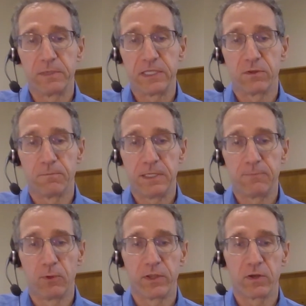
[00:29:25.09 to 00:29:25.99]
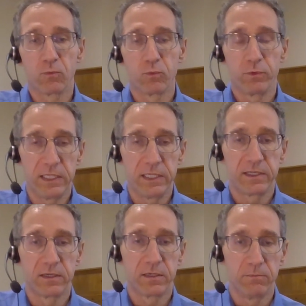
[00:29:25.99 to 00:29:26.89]
I mean, the people that are
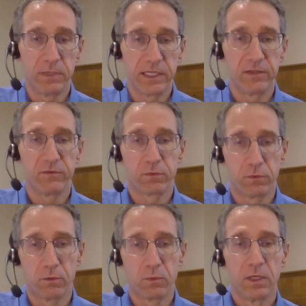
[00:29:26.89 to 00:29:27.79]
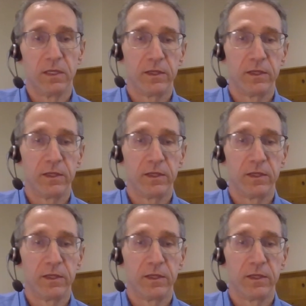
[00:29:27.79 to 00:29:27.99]
really committed to,